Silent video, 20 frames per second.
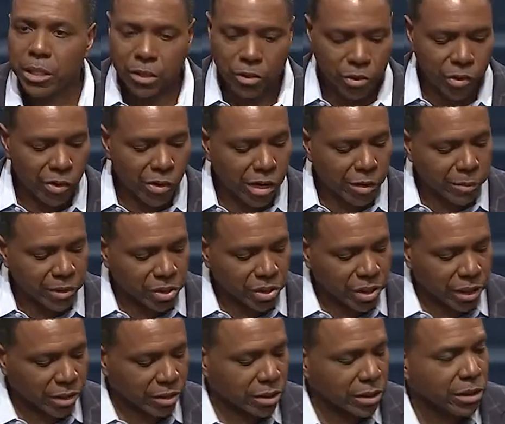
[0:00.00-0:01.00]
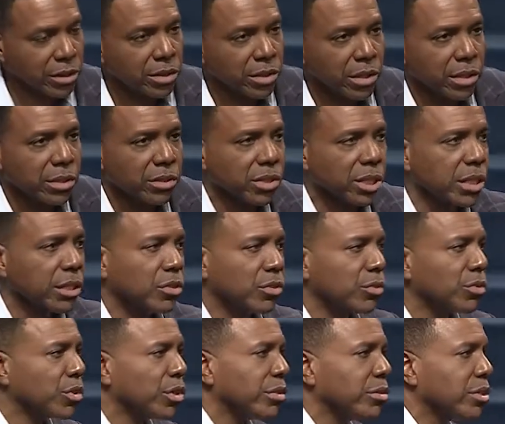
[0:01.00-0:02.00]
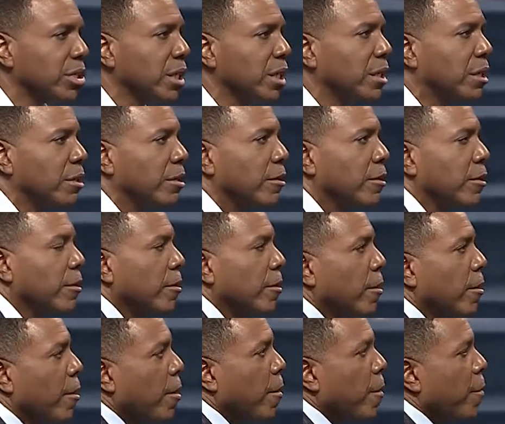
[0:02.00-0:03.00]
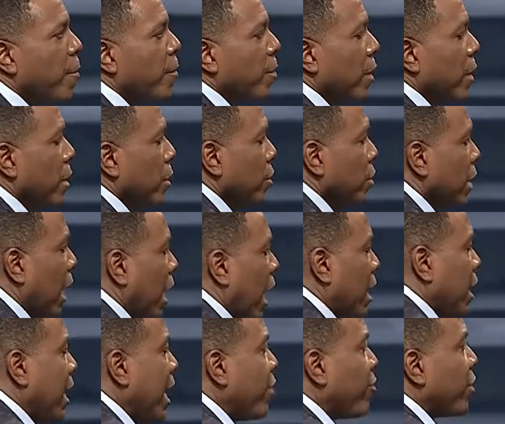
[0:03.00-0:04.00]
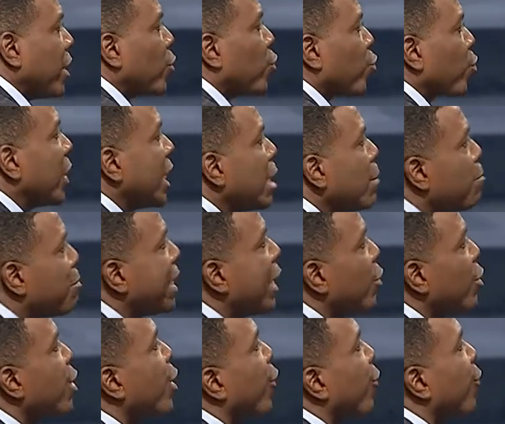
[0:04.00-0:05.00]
at Deuteronomy 6 and, and 10 through 13. See, let this really build your